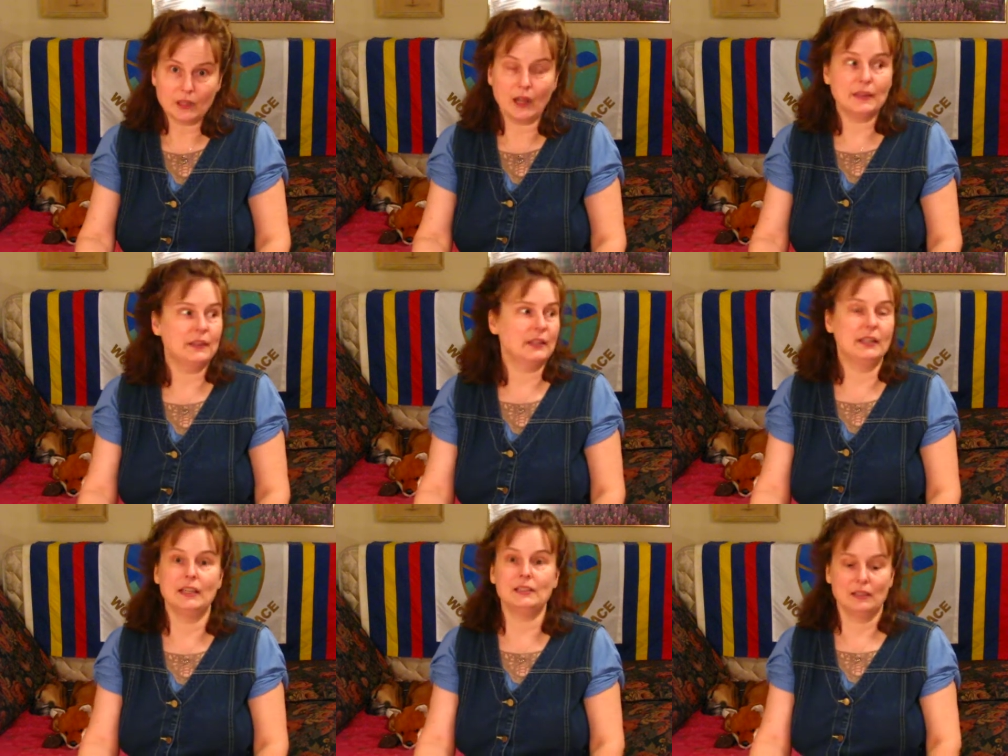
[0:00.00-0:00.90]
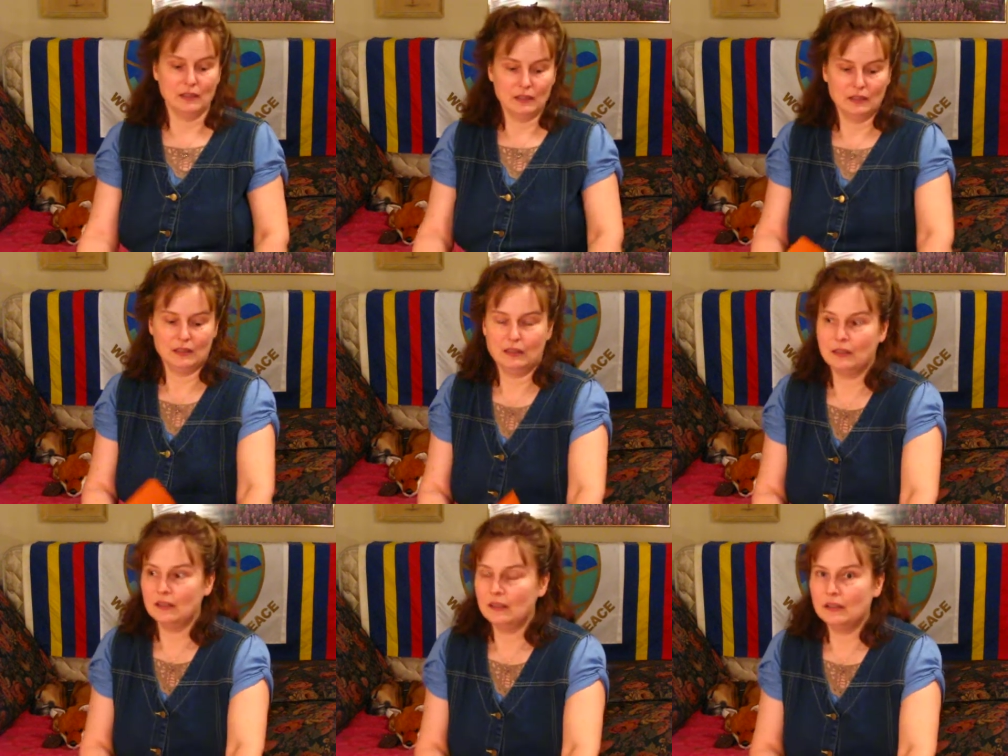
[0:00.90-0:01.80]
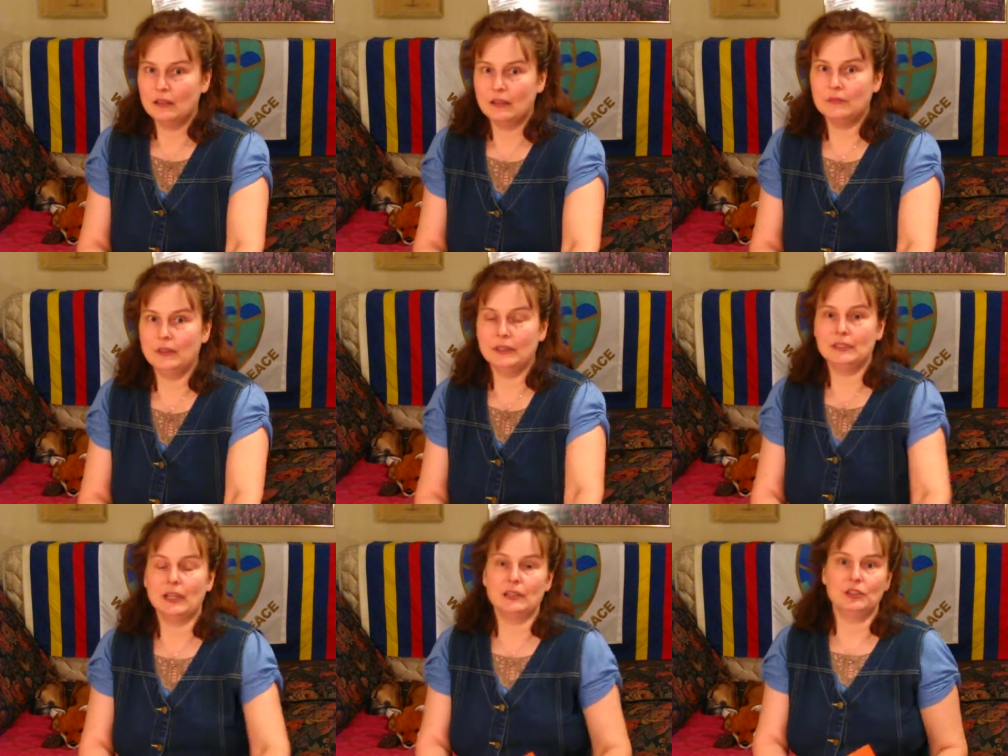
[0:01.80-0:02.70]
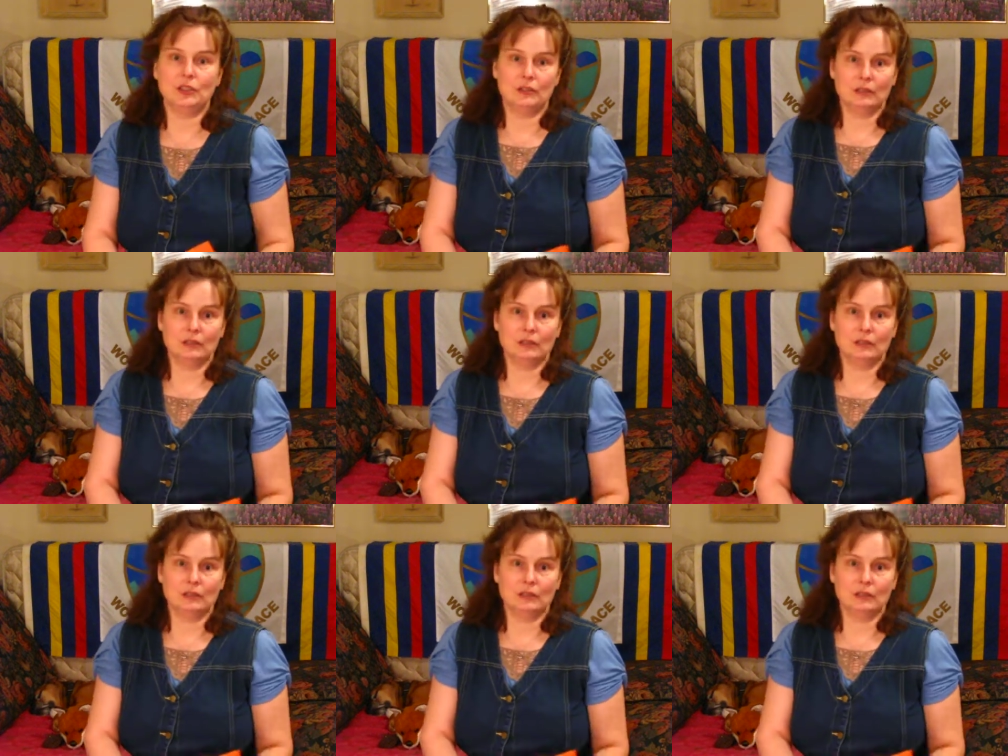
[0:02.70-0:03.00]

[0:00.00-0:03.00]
I think he has a very intelligent